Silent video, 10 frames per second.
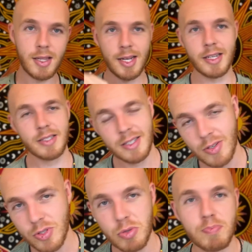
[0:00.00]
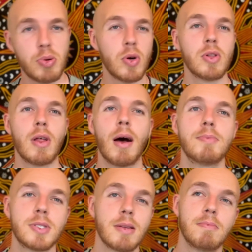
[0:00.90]
I can still do
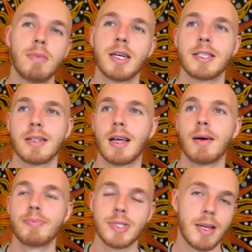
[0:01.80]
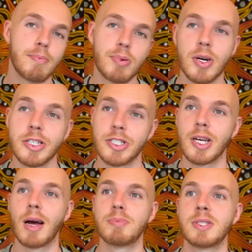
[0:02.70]
pull-ups and muscle-ups and
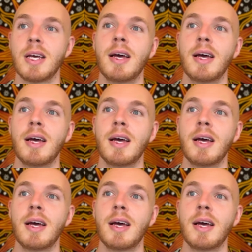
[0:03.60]
push-ups,